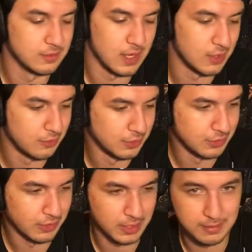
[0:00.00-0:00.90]
I don't
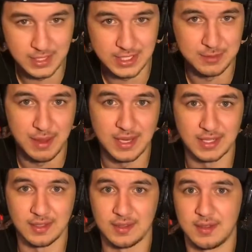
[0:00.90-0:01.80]
really recommend
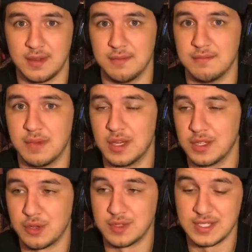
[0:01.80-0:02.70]
spending the money
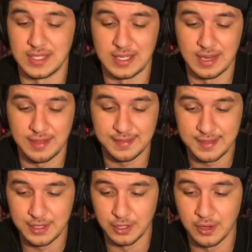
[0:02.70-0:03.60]
to go see it in a
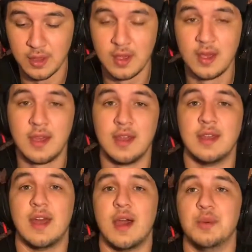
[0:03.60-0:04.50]
theater.
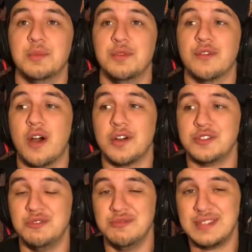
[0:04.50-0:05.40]
Now we move on
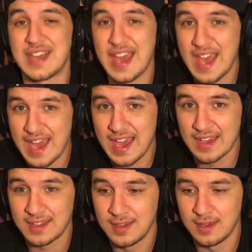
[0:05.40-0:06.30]
to
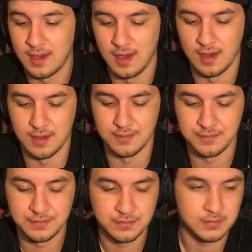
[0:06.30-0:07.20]
Tag. A
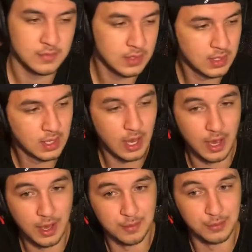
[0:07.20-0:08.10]

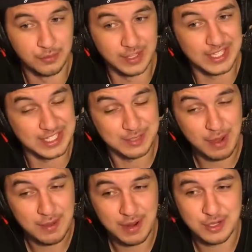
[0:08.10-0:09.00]
movie that's
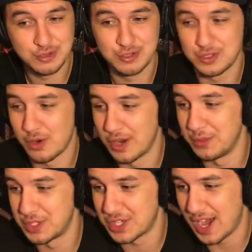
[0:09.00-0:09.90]
inspired by a true story,
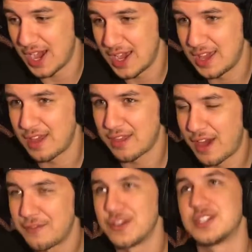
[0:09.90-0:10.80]
which I
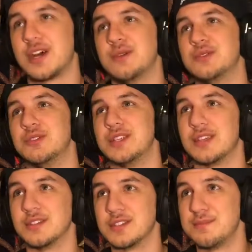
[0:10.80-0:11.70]
at first thought was
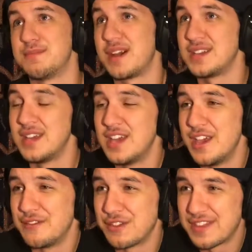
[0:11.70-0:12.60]
ridiculous, but
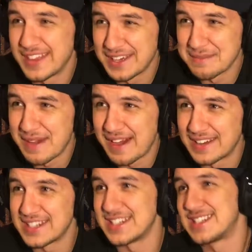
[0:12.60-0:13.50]
if you think about
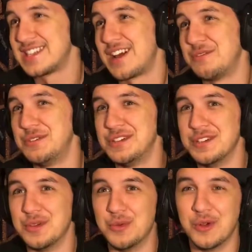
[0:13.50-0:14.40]
it, it's not really
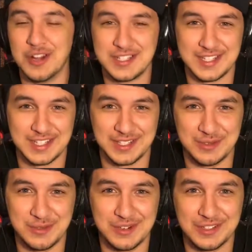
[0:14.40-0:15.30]
the worst thing in the
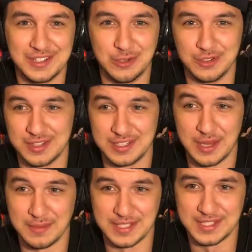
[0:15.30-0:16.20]
world or the
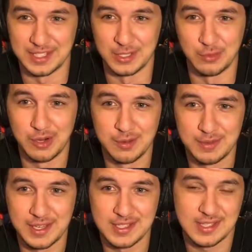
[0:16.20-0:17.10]
dumbest thing in the world,
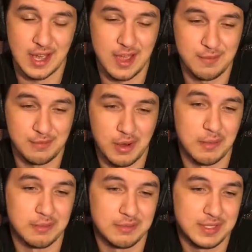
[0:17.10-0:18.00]
because I'd
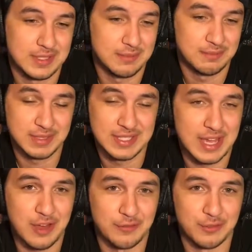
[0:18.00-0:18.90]
probably be
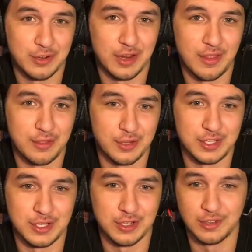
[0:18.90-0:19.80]
down for a
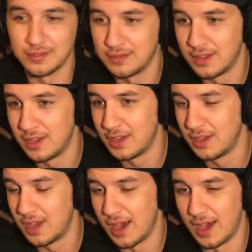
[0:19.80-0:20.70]
30-year
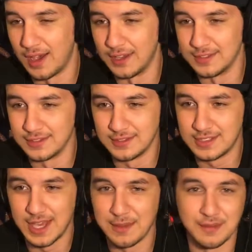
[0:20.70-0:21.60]

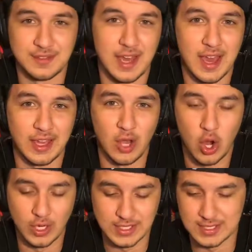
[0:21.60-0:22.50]
game of tag,
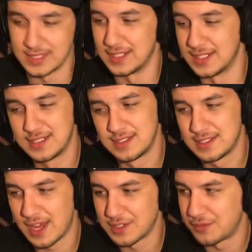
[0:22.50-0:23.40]
honestly. It
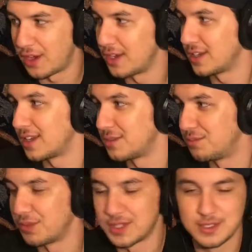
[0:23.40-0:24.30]
sounds fun,
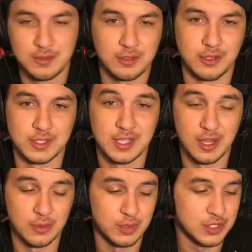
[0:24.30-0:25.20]
brings you close
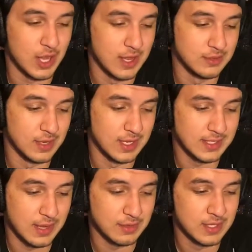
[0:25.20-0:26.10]
together, which I do not
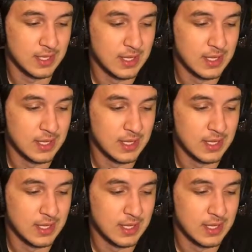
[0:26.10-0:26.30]
doubt